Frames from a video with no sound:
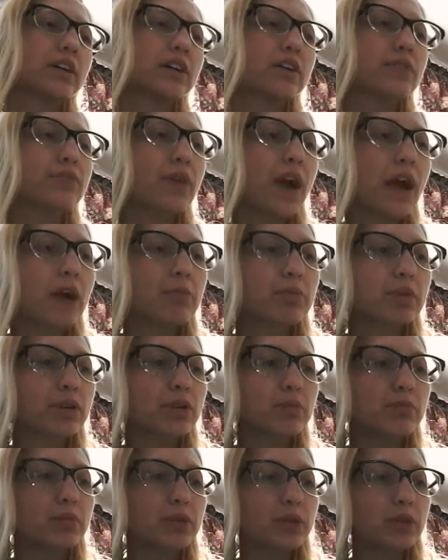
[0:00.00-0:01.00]
If
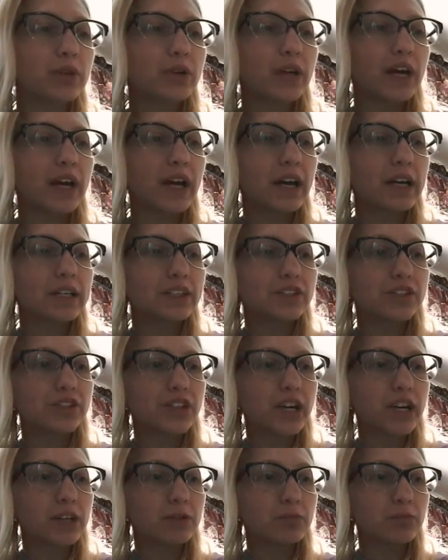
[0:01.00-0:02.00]
applicable, a
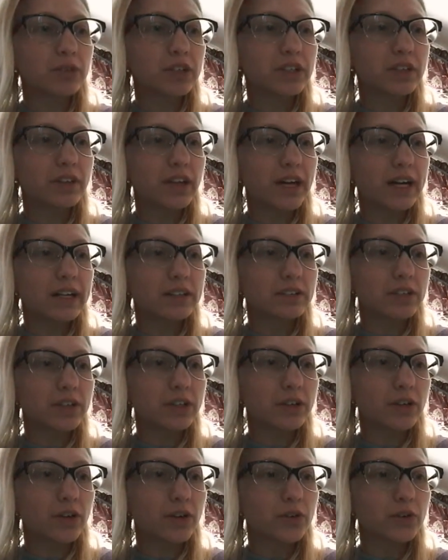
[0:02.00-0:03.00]
statement that
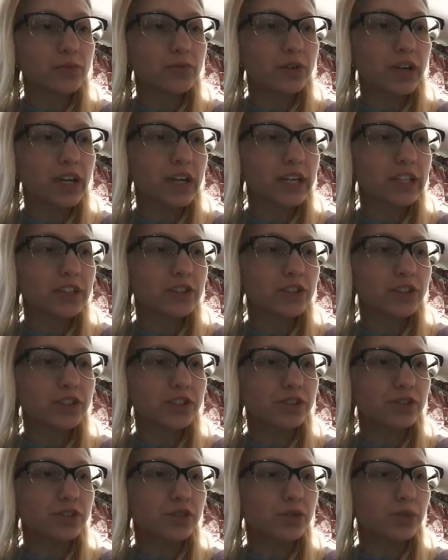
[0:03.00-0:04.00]
the
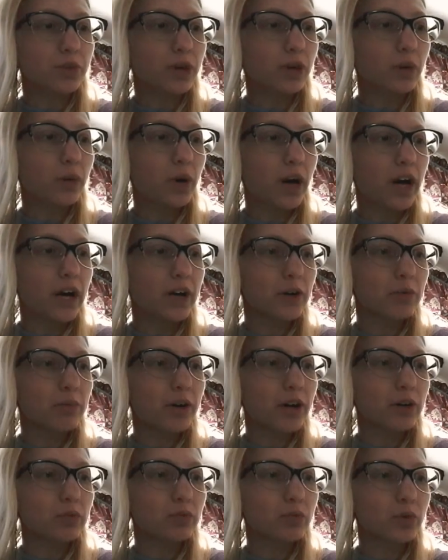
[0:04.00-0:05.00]
notifications required
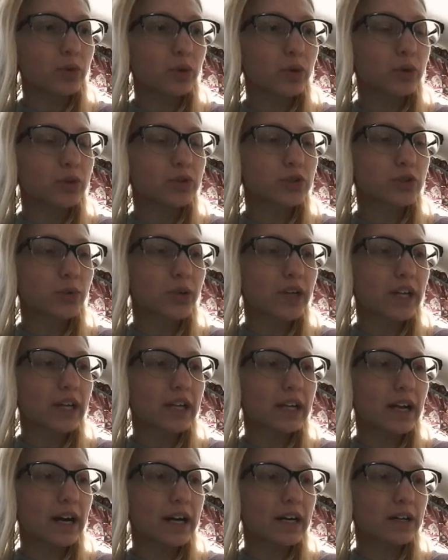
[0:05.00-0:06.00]
by Rule
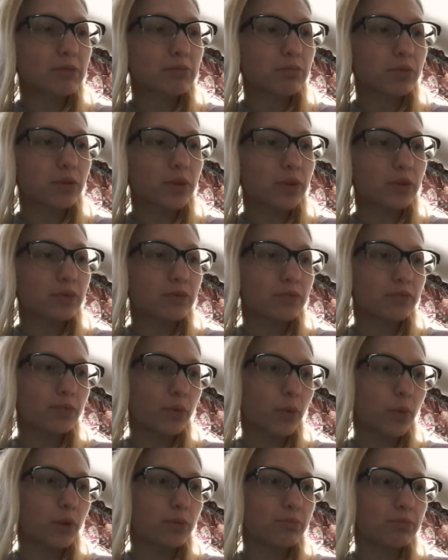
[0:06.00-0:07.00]

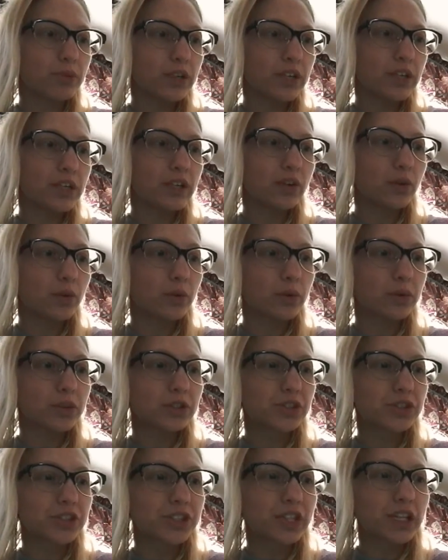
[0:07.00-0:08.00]
29.4b
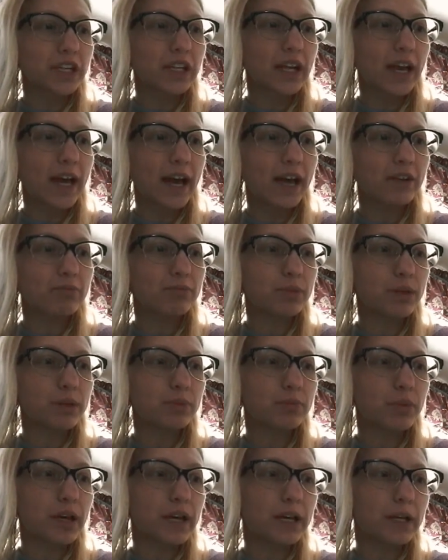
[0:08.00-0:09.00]
or c have
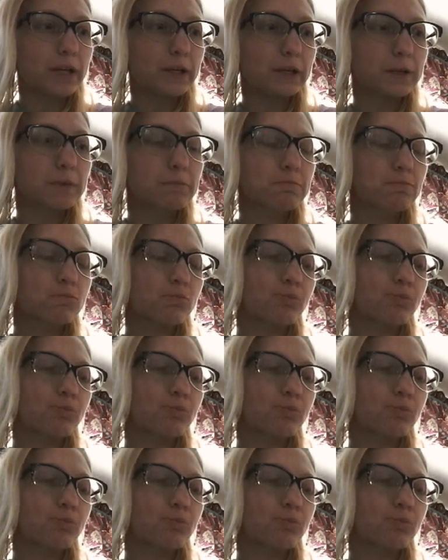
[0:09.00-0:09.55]
been made.